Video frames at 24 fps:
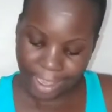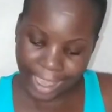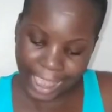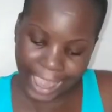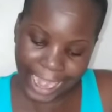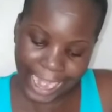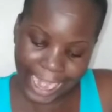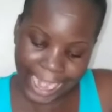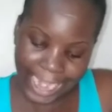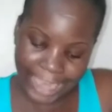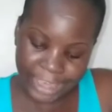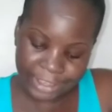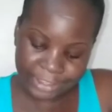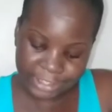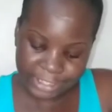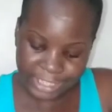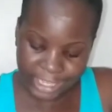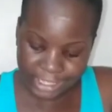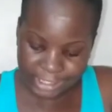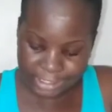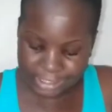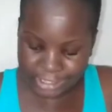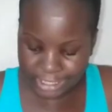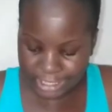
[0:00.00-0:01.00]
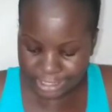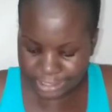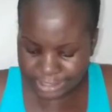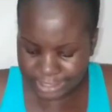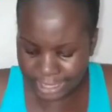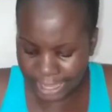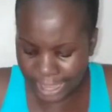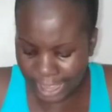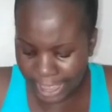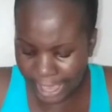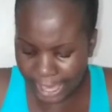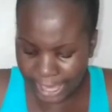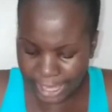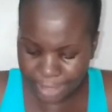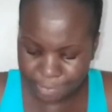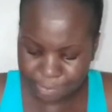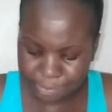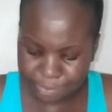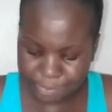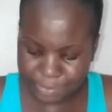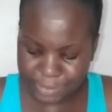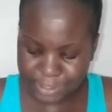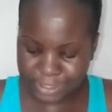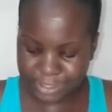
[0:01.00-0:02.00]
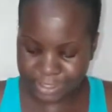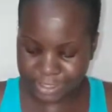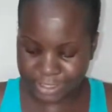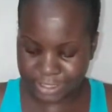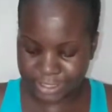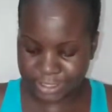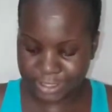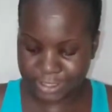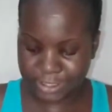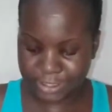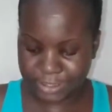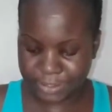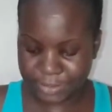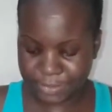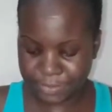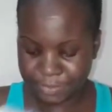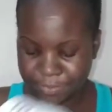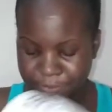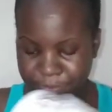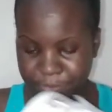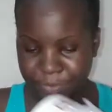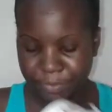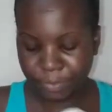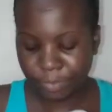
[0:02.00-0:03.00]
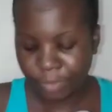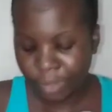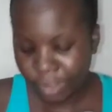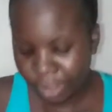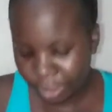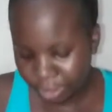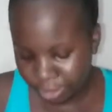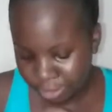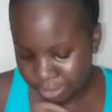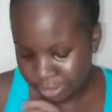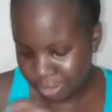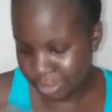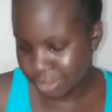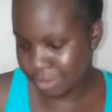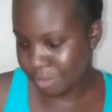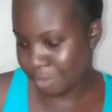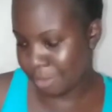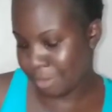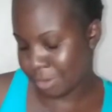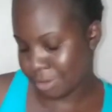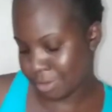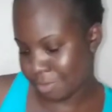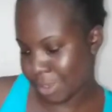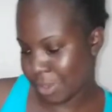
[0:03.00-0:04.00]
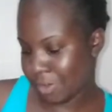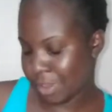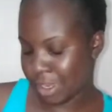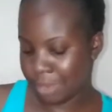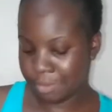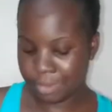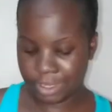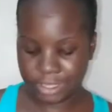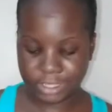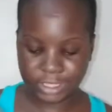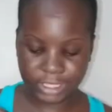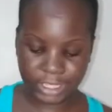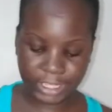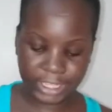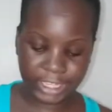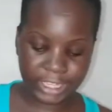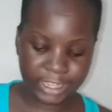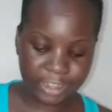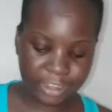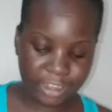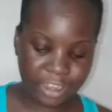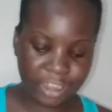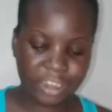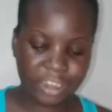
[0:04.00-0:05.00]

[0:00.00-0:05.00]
And let's get to the tapes. I don't want to box again.